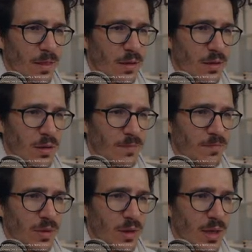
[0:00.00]

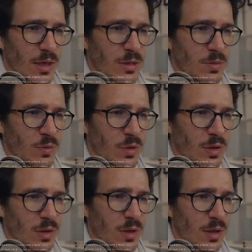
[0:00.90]
um, Gatsby
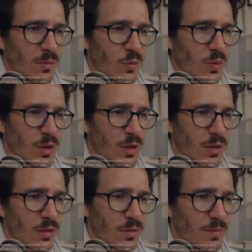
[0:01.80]
would come with